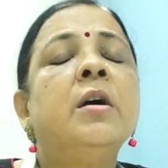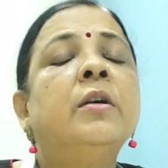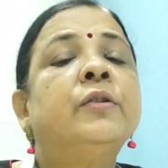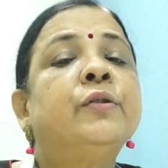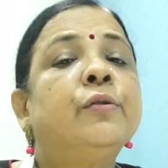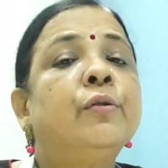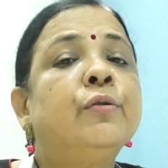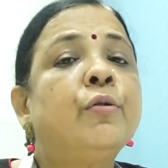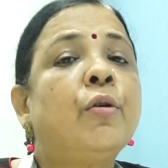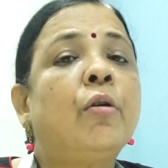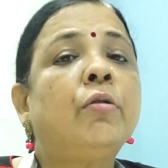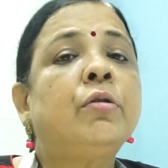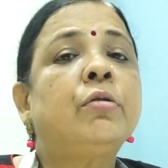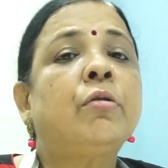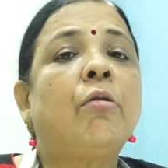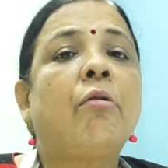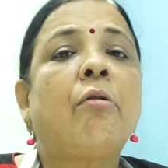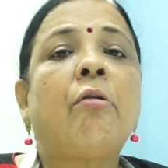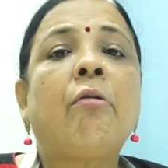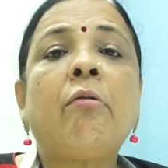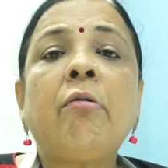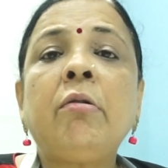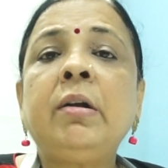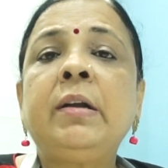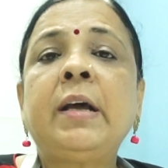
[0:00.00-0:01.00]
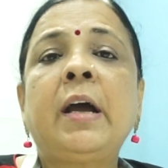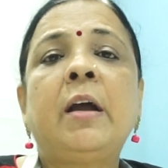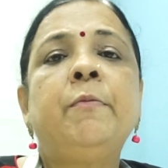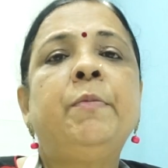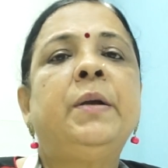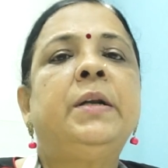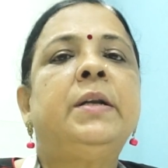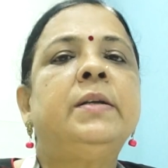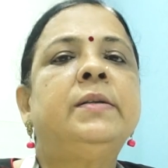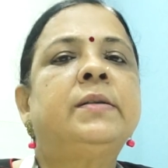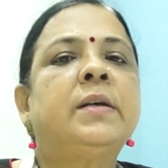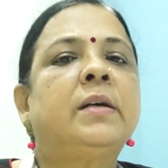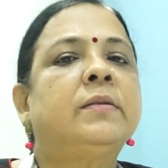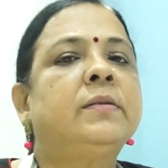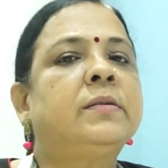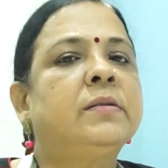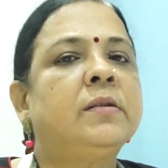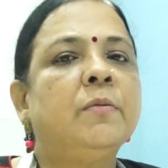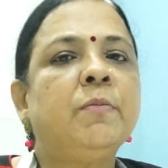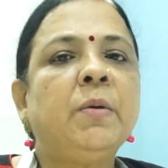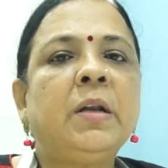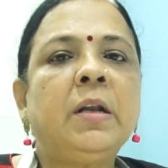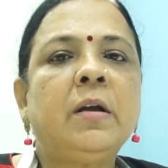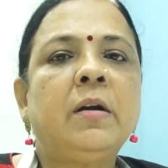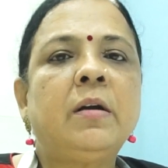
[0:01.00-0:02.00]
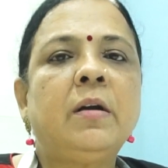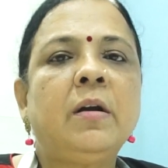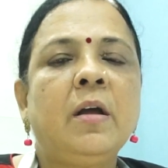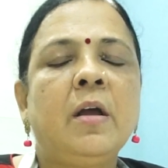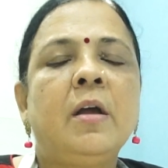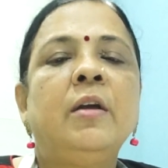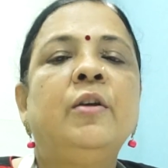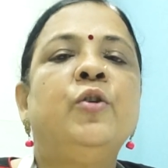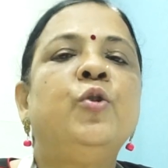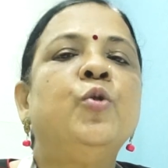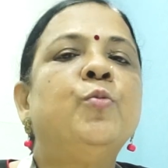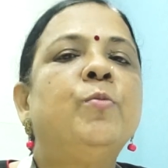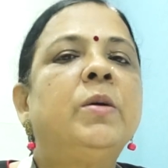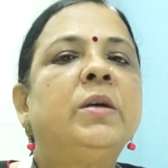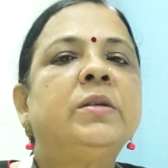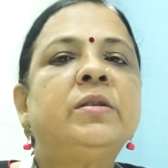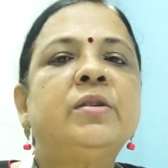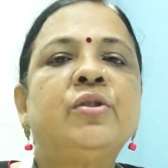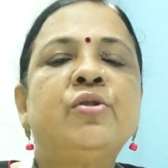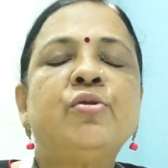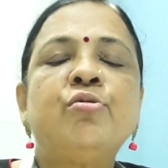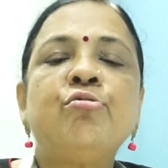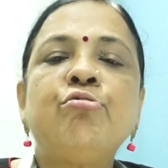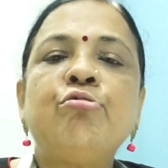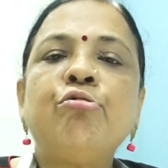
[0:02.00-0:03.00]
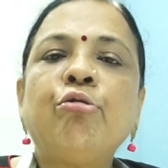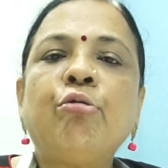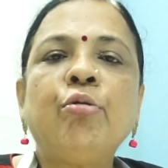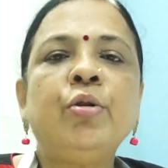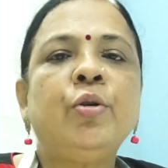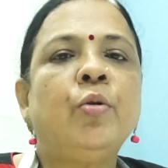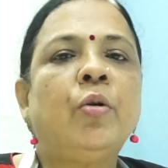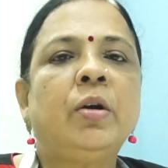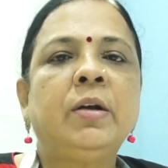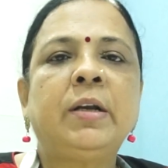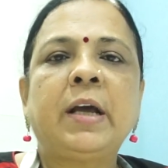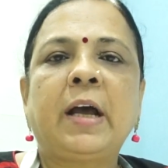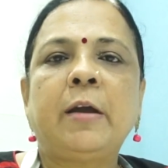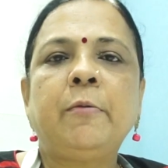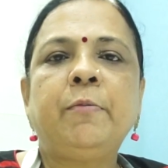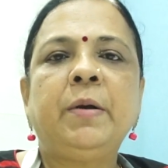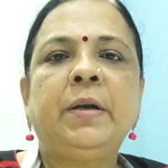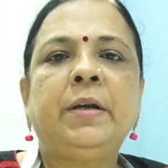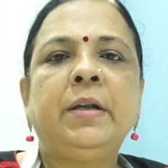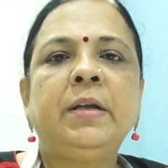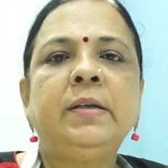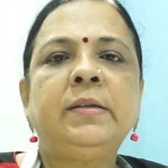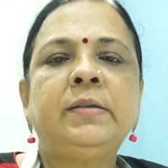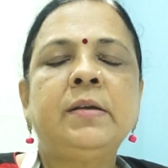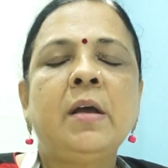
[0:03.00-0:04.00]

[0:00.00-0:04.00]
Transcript: So not all diabetes are similar. You must know your diabetes,